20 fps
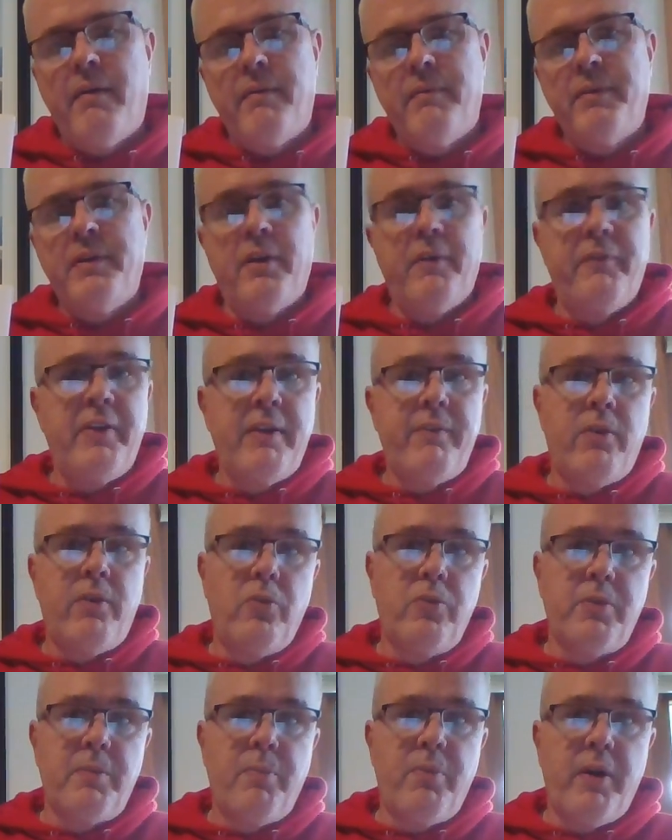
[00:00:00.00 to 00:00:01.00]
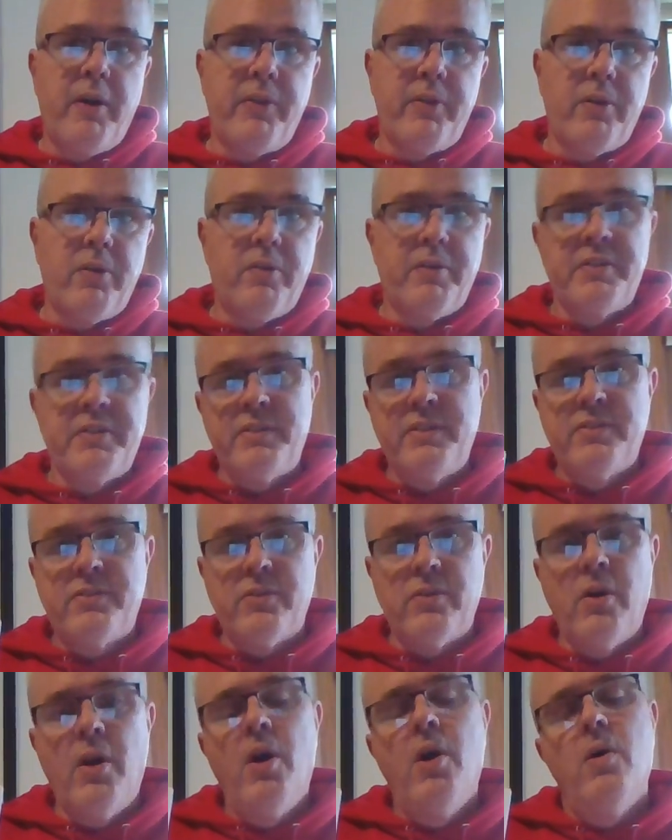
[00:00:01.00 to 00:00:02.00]
if you have an older brother or
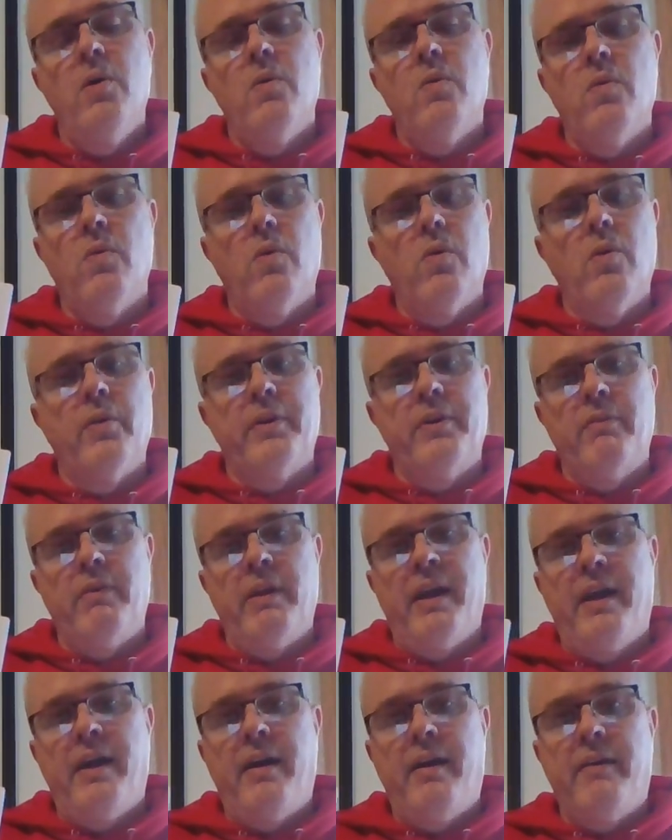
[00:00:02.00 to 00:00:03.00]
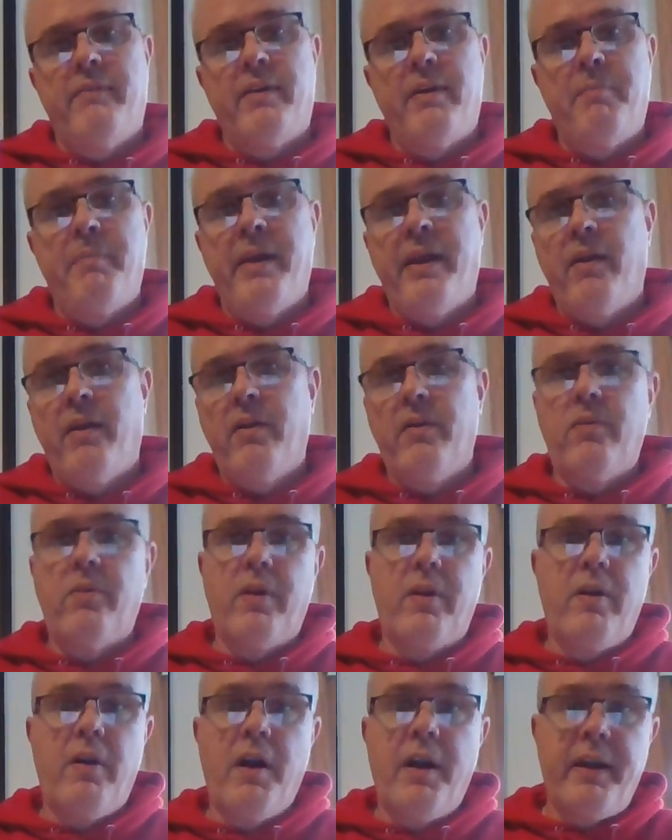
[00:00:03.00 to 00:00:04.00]
sister, or you have a parent or
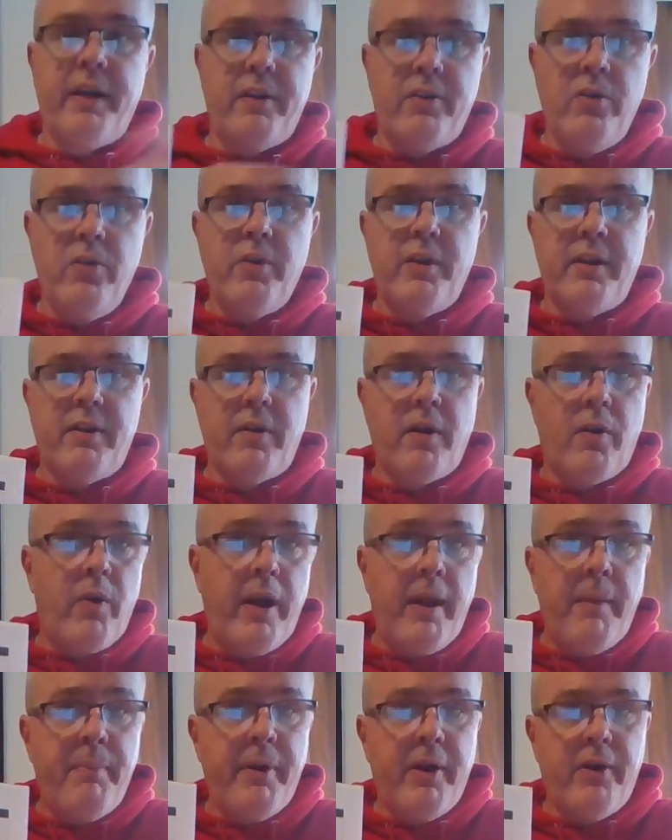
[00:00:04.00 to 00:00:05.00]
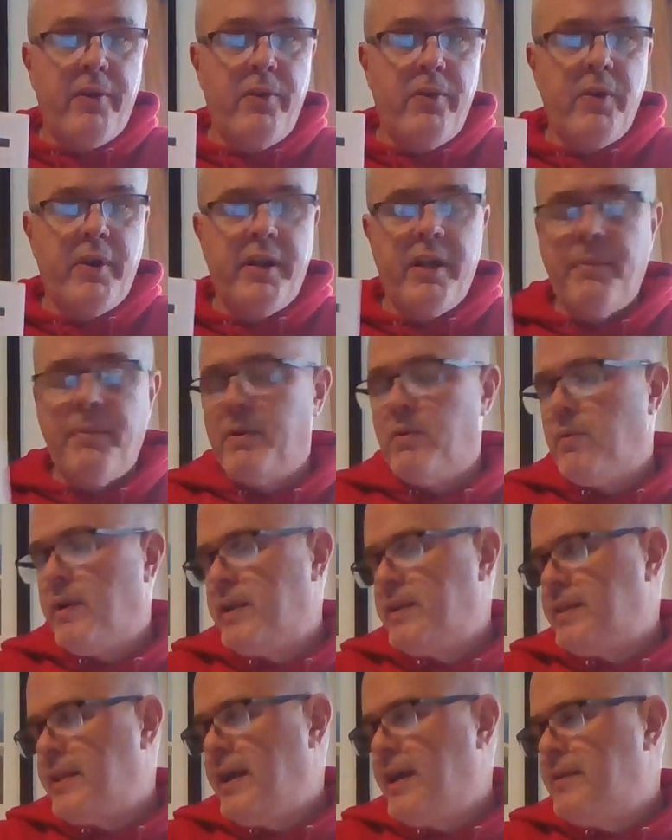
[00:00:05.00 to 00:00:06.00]
guardian a grandparent who can help you
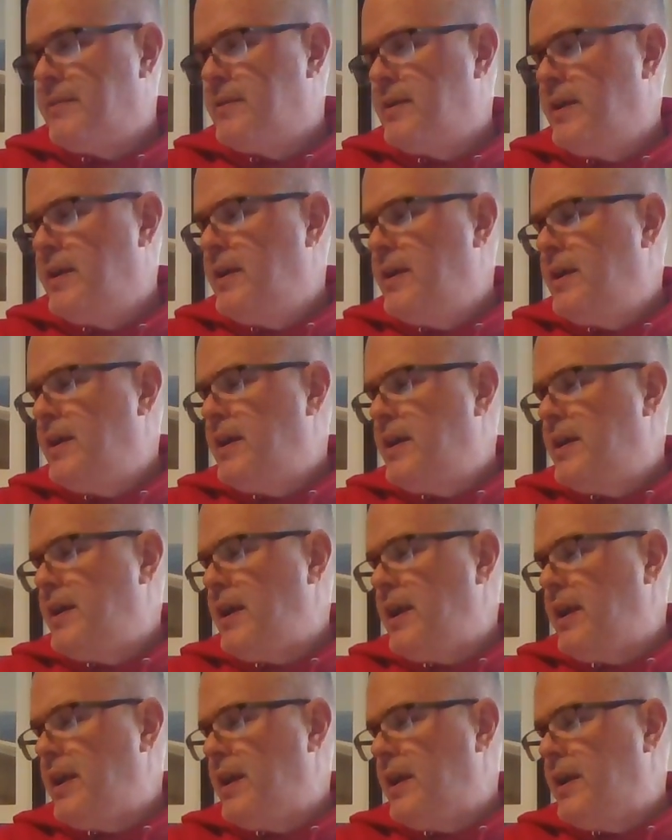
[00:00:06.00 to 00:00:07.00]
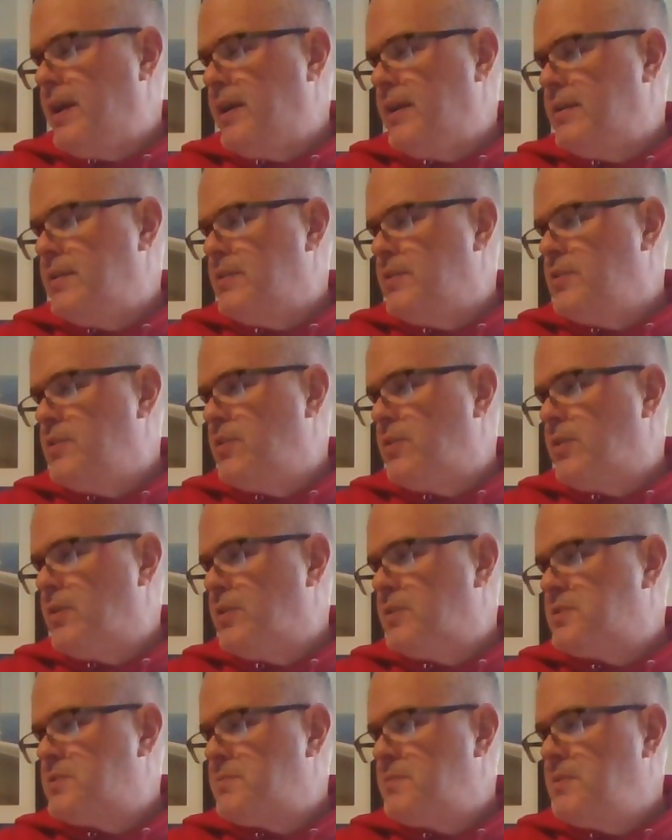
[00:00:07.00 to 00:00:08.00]
write that. And
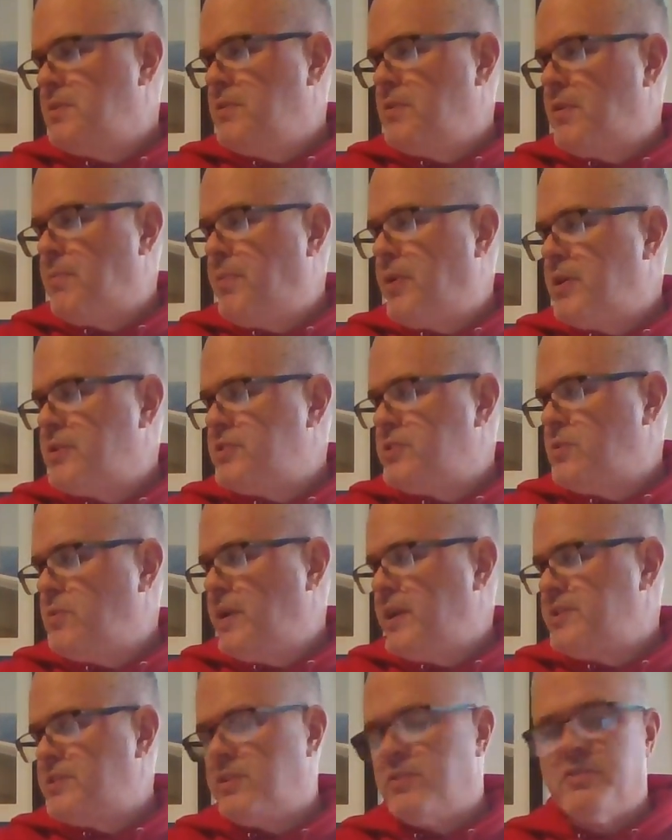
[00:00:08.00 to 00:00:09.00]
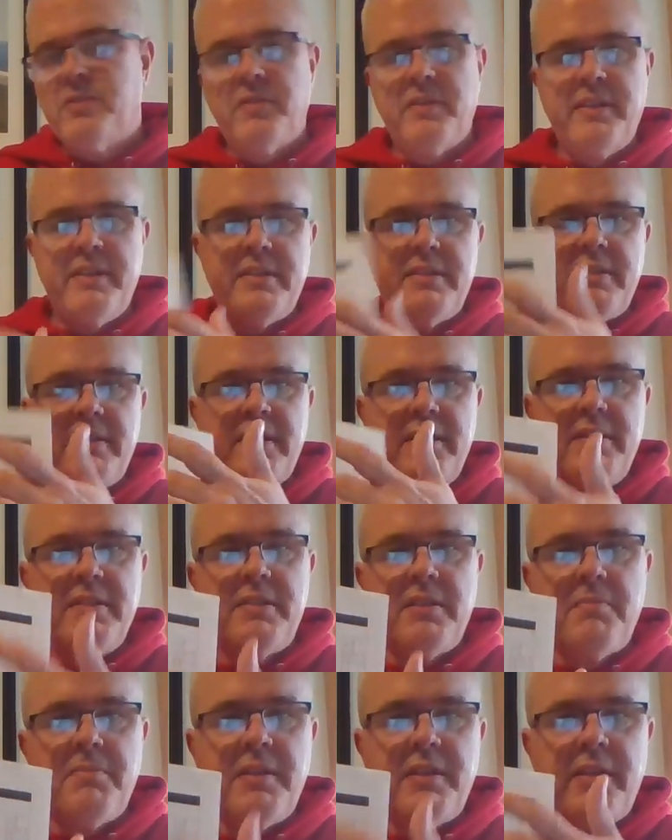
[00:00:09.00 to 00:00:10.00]
your punctuation. So this is
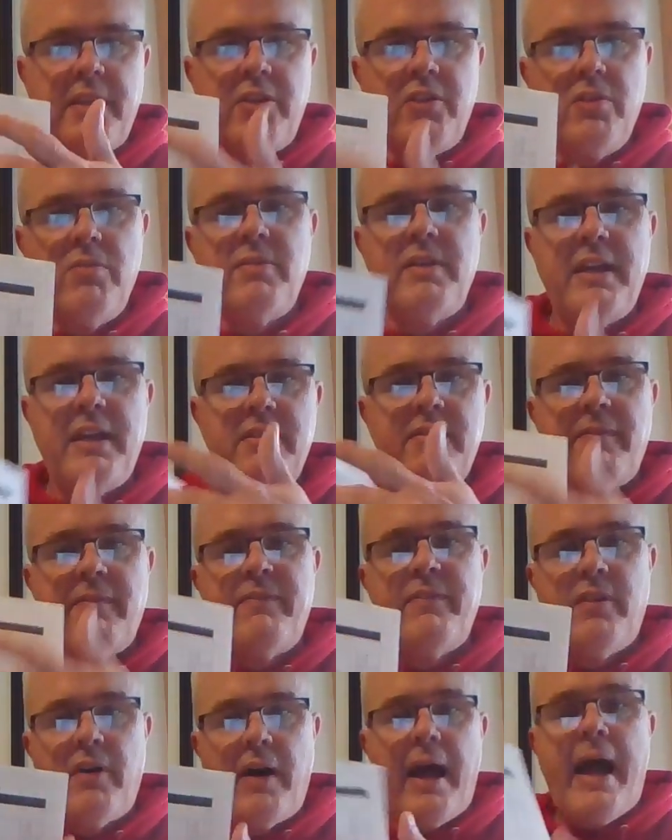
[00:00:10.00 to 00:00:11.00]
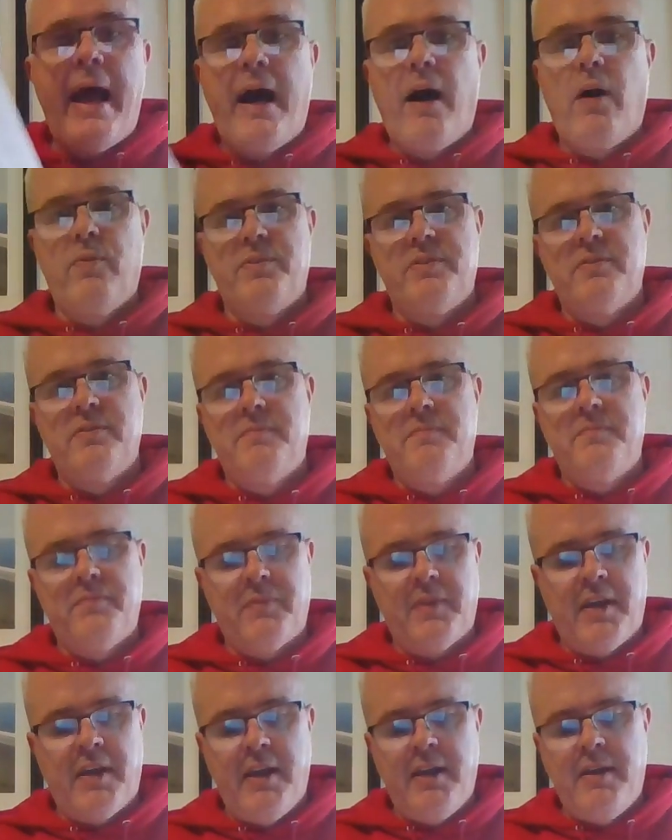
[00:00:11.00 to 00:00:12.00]
something that you need to fill out,
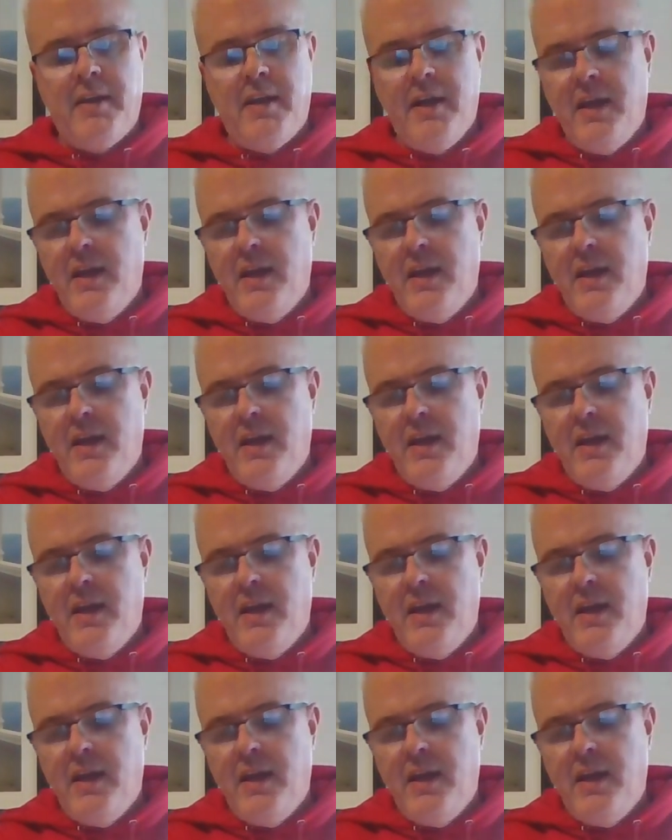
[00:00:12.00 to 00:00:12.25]
okay?